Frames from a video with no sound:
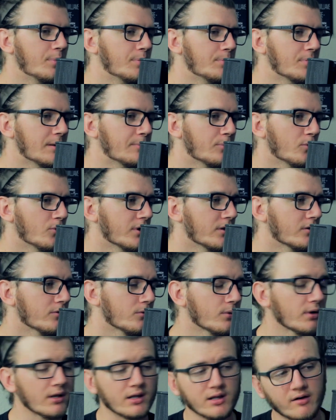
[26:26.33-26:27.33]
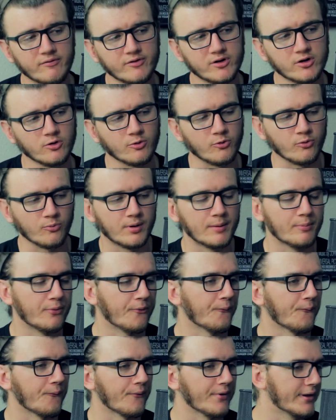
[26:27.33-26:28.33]
People either really love it or
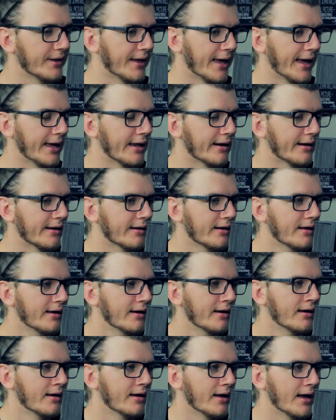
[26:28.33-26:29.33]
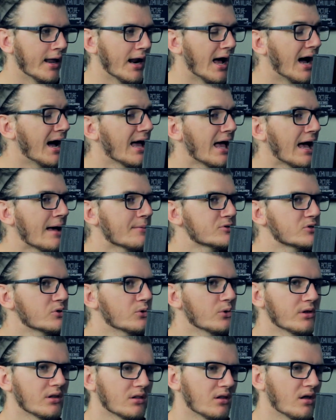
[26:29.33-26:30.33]
people really hate it. And I
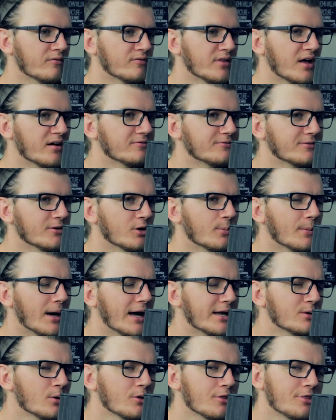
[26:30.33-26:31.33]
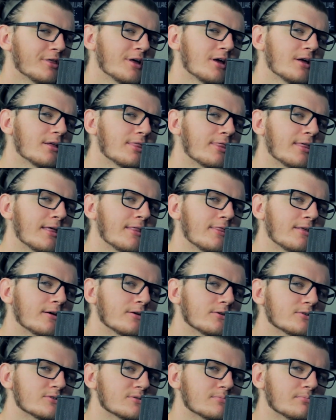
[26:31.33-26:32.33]
absolutely love that film. I don't think that
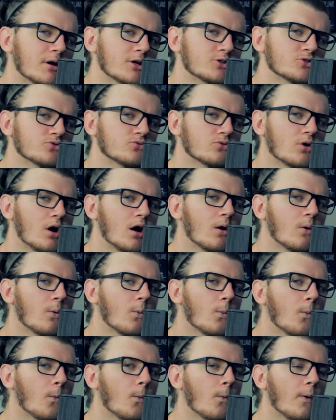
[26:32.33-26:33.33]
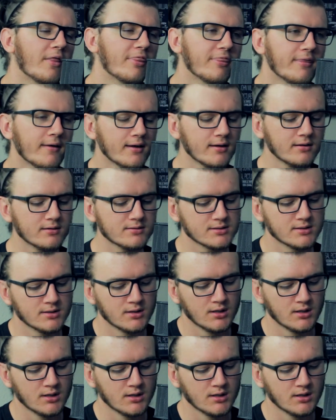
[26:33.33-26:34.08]
there's much wrong with it.